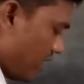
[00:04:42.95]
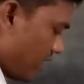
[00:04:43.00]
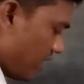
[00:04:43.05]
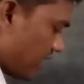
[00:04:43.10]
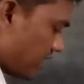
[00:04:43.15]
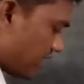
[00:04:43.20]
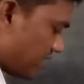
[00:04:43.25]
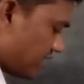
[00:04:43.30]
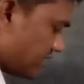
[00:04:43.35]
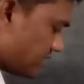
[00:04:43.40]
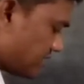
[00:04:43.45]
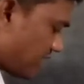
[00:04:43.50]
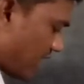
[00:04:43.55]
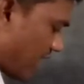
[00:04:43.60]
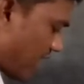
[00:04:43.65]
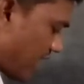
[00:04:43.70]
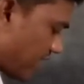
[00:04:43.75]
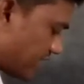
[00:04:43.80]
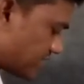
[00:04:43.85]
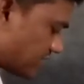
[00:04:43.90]
it is the
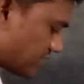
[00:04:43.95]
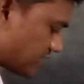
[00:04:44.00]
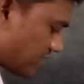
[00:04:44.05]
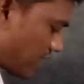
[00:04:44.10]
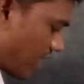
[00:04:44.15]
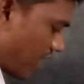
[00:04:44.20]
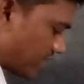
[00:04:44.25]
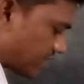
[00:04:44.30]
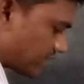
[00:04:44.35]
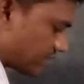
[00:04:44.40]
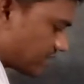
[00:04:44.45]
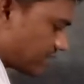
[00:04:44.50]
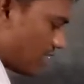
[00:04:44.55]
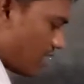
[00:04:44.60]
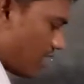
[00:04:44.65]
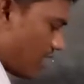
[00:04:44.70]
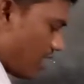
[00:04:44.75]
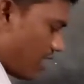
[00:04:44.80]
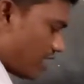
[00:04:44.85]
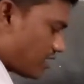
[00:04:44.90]
h naught,
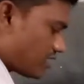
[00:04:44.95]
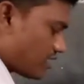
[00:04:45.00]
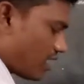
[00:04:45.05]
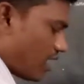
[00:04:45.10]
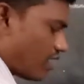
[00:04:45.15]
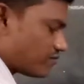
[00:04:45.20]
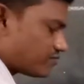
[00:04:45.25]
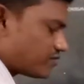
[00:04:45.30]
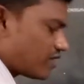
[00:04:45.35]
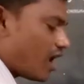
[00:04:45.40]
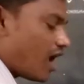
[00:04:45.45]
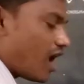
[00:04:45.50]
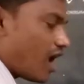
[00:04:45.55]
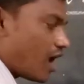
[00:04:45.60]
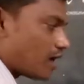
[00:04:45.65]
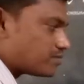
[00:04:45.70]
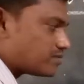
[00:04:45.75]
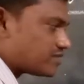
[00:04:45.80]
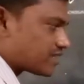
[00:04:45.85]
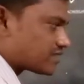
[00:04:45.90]
height of the
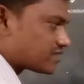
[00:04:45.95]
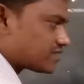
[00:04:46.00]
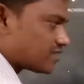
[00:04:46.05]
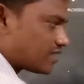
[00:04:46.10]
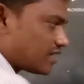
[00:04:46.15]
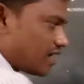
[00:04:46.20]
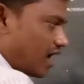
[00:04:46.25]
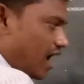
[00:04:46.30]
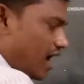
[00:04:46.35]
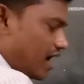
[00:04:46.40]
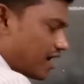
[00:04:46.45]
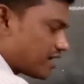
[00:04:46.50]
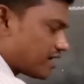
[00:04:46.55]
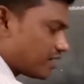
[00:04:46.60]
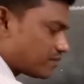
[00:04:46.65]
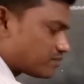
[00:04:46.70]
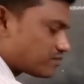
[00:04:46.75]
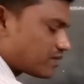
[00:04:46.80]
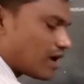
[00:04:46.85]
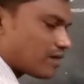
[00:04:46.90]
object or
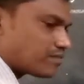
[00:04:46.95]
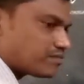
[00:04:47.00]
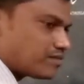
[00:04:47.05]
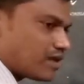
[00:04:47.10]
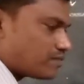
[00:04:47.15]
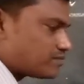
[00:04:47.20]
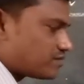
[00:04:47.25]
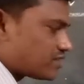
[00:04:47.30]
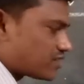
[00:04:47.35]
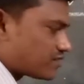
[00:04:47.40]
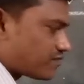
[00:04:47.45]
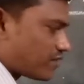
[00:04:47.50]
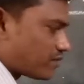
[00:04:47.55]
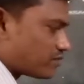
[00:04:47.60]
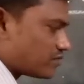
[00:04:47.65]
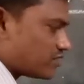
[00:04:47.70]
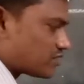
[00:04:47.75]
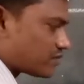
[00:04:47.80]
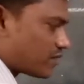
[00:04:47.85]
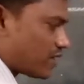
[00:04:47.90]
depth of the object from
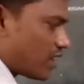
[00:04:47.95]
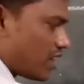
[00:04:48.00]
this.